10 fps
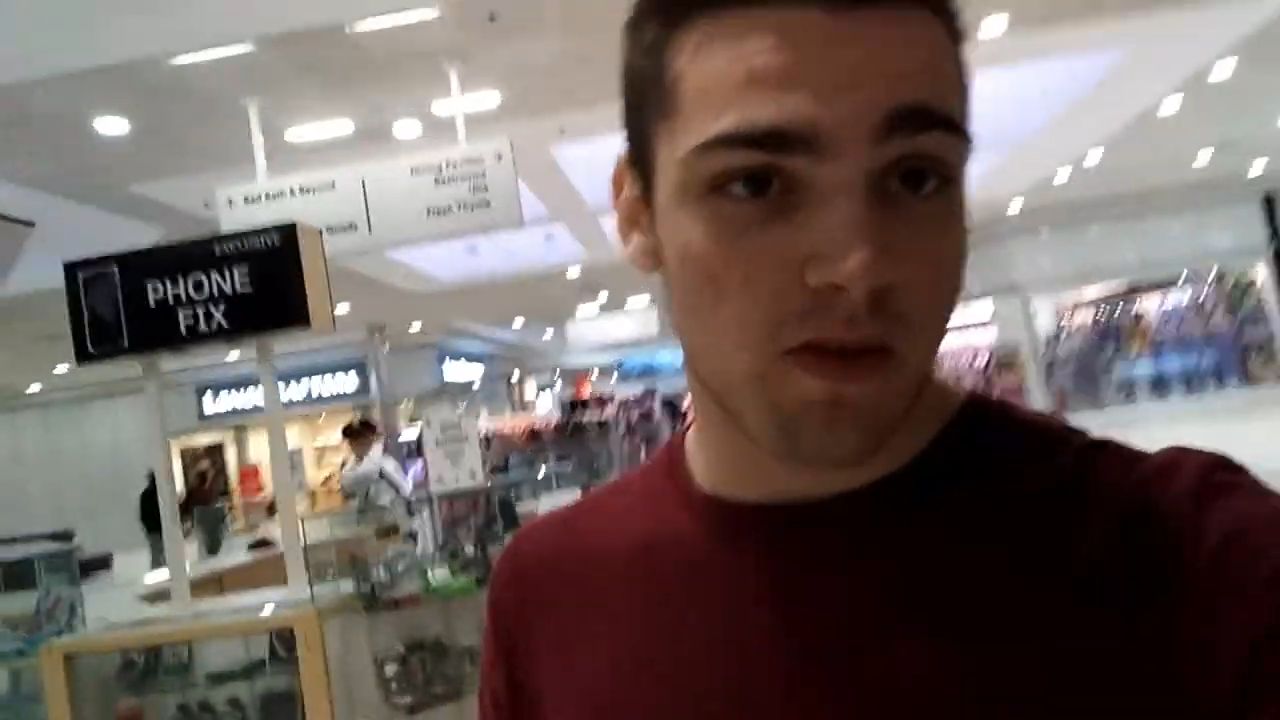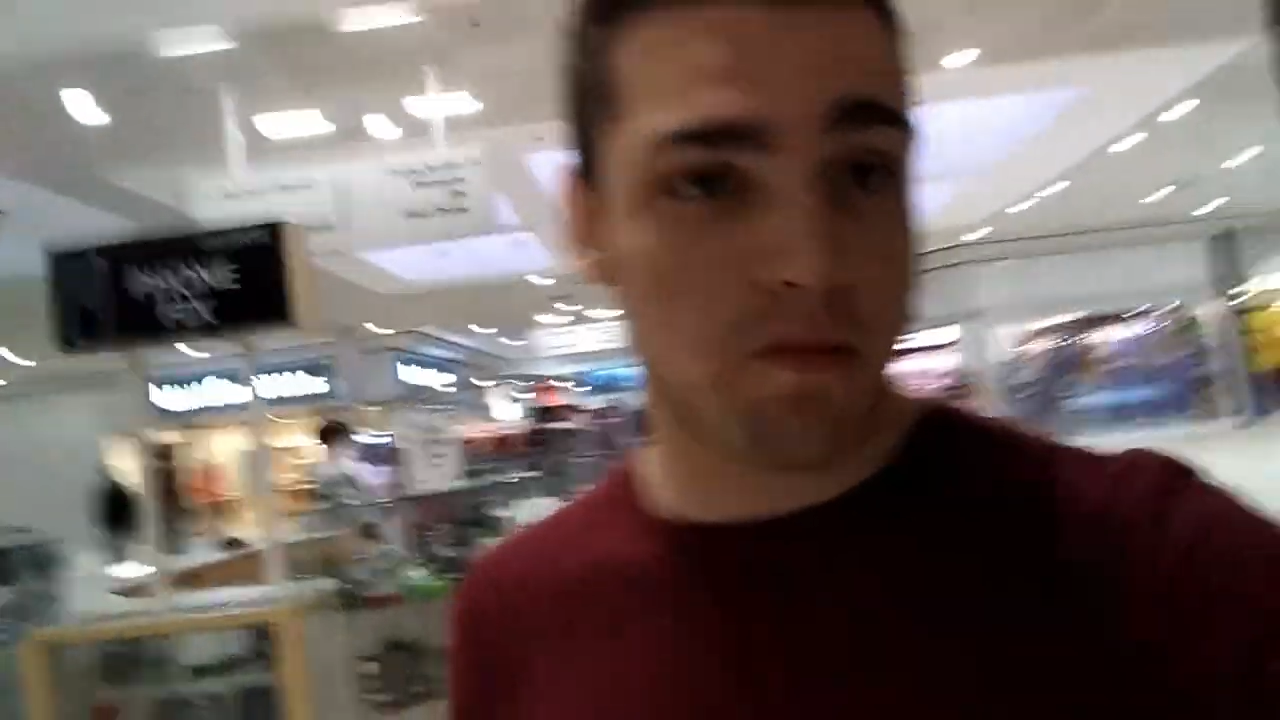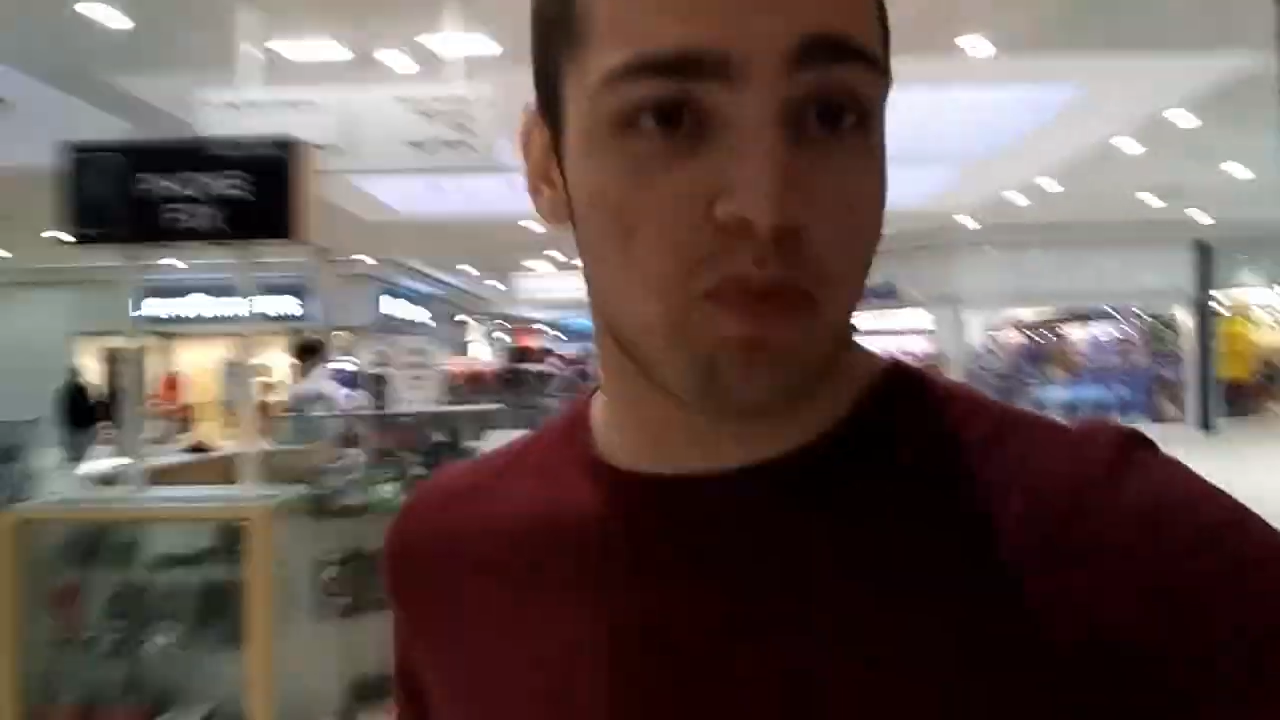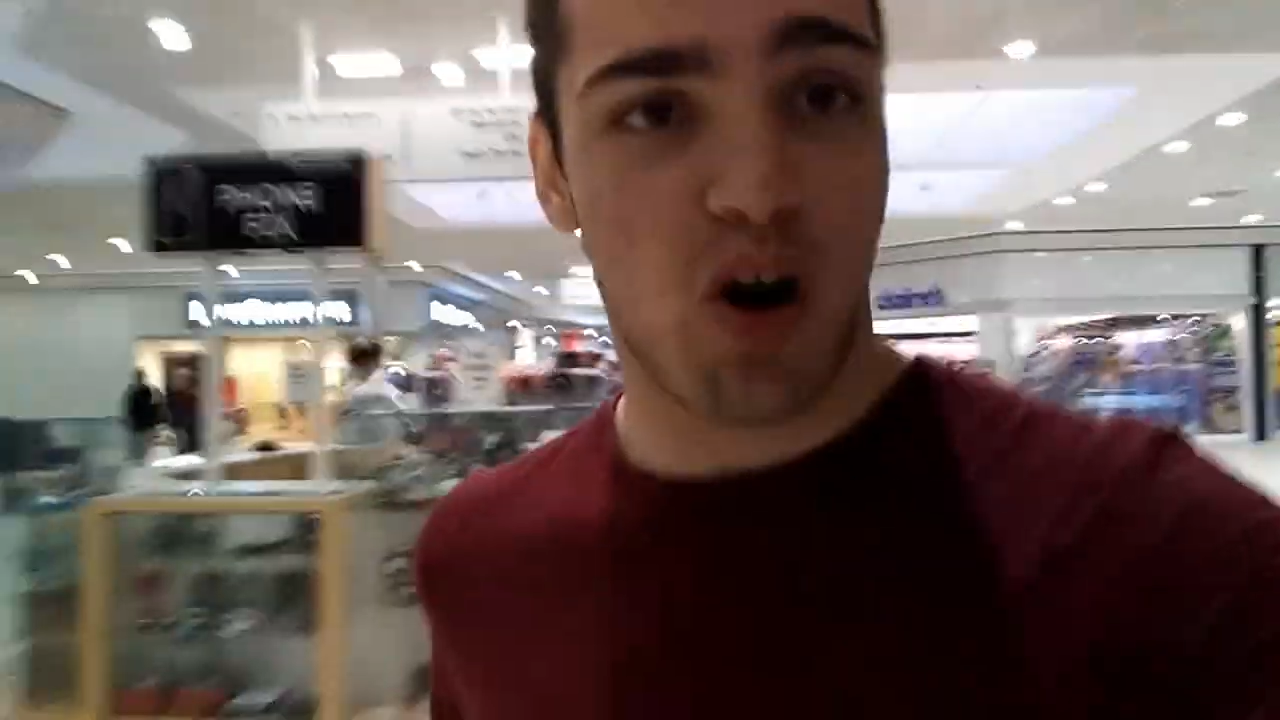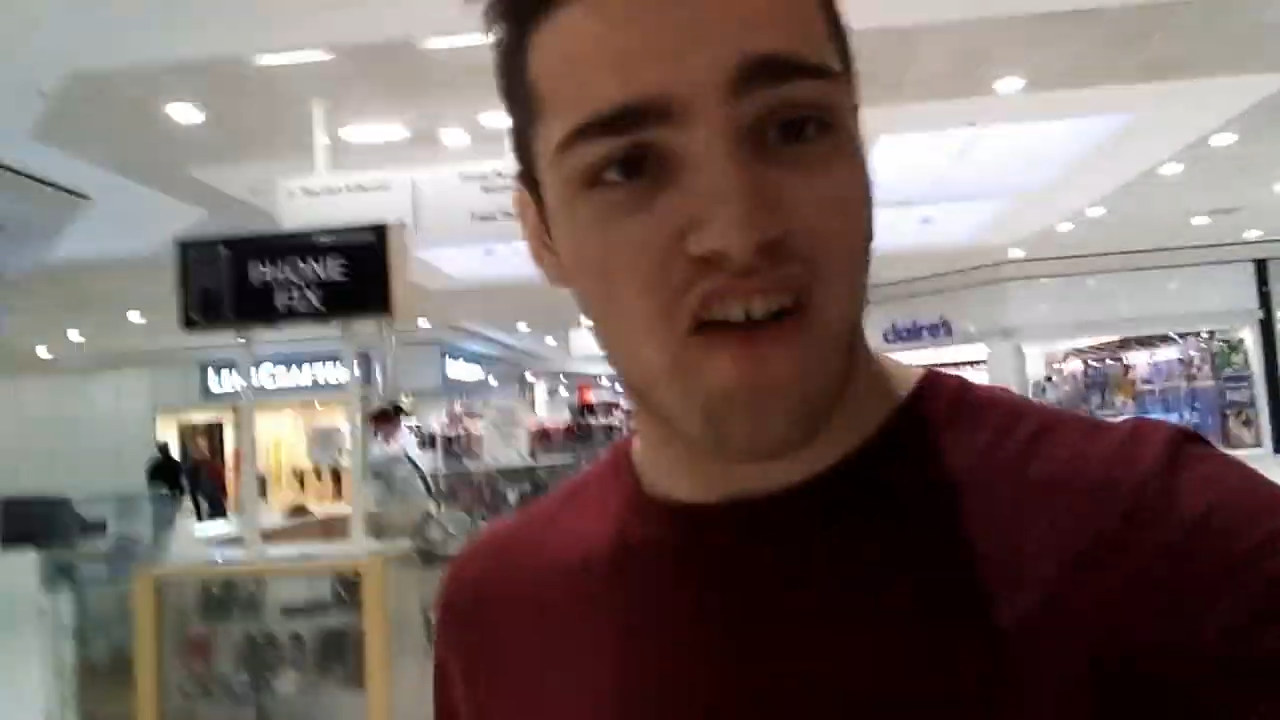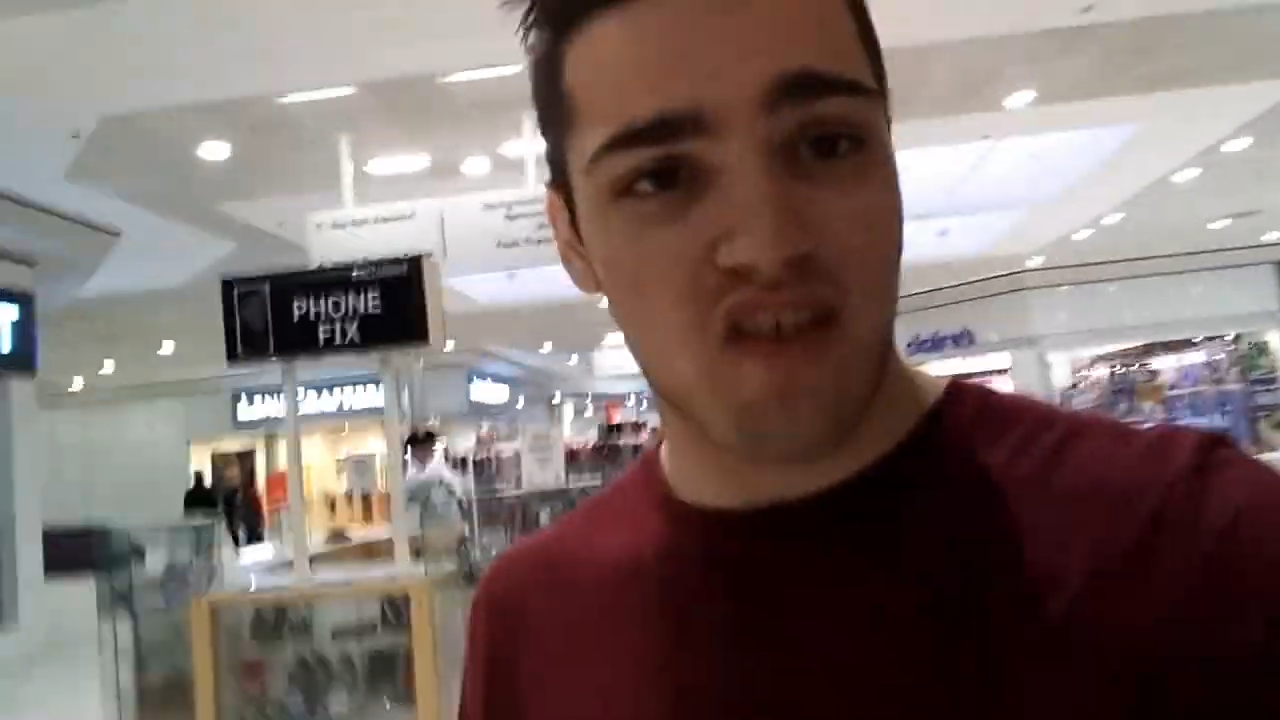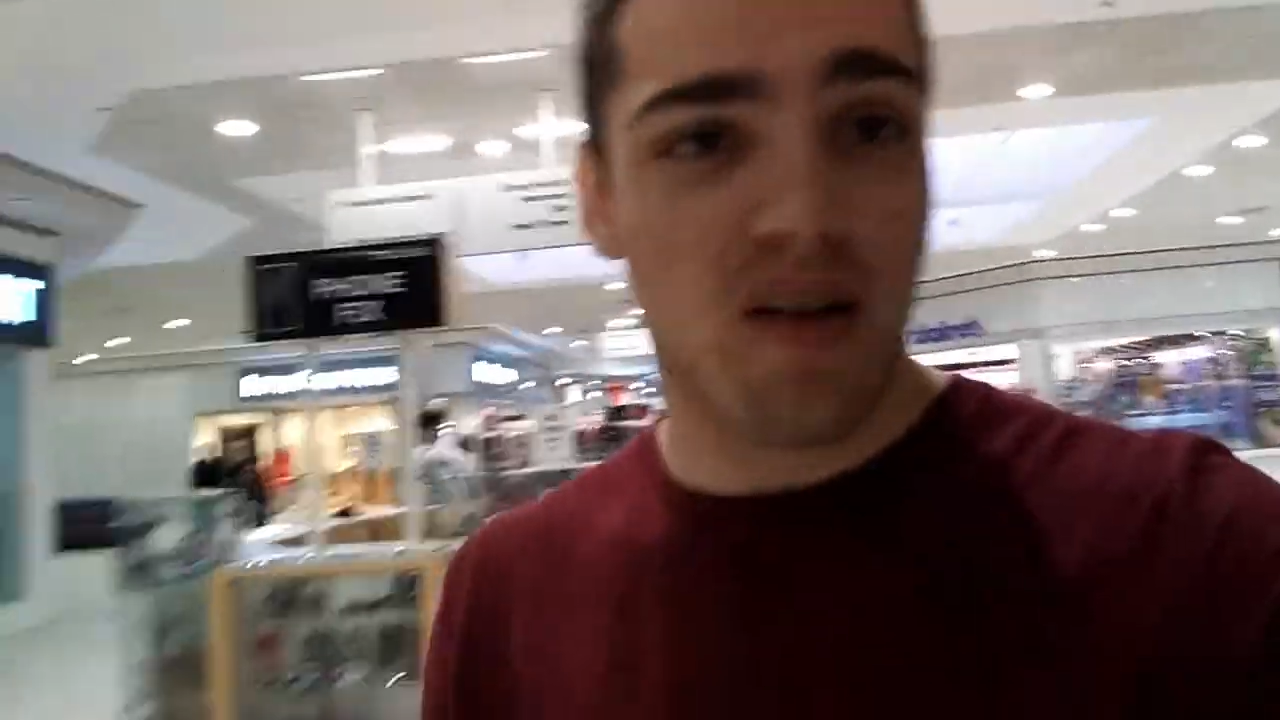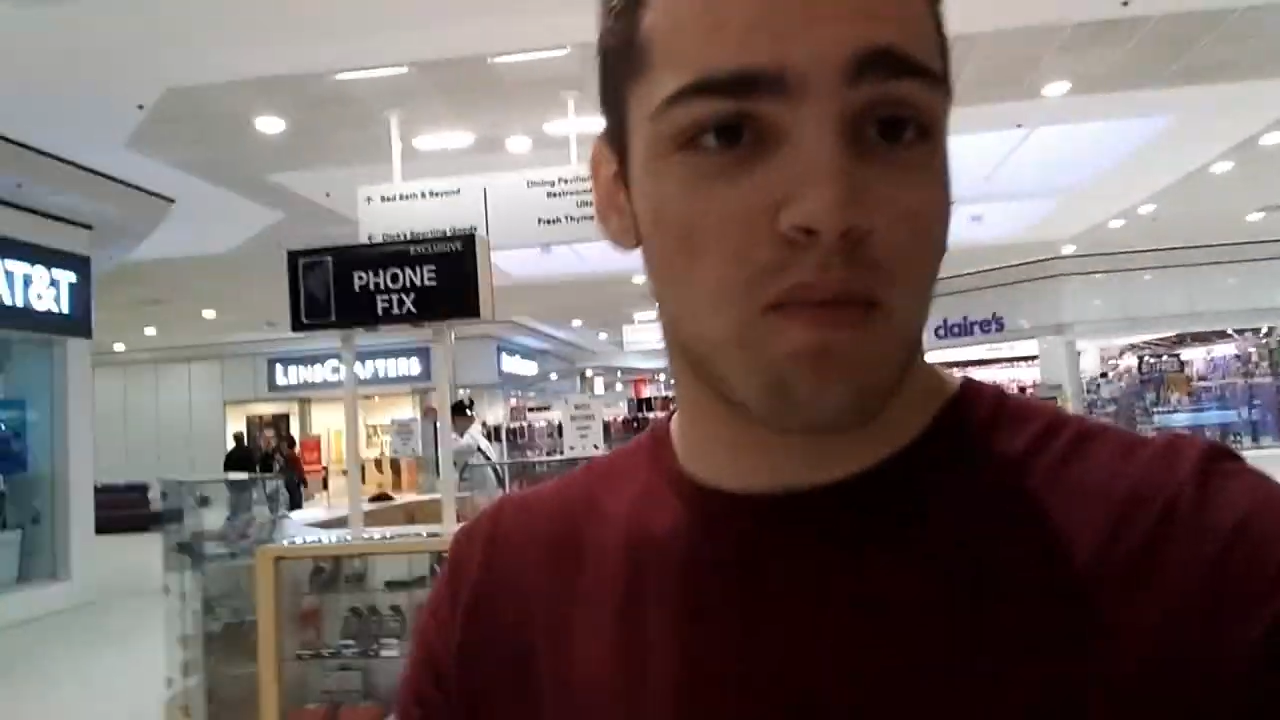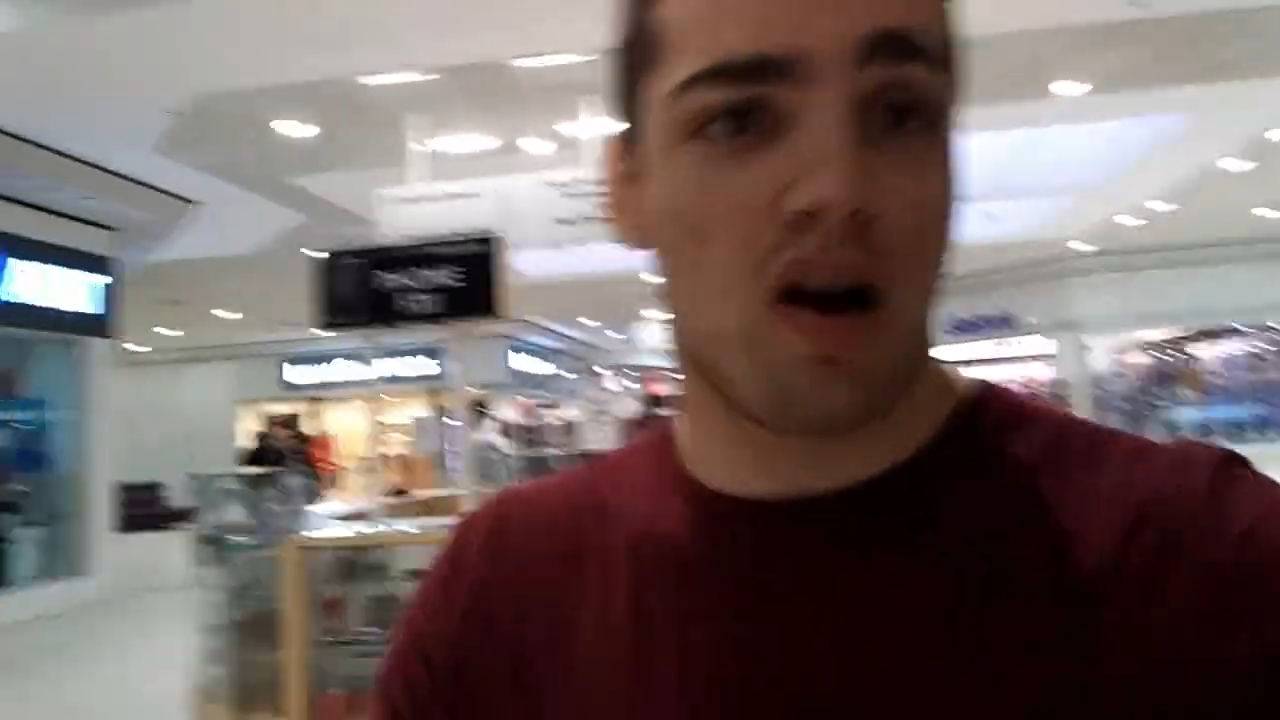of pri private,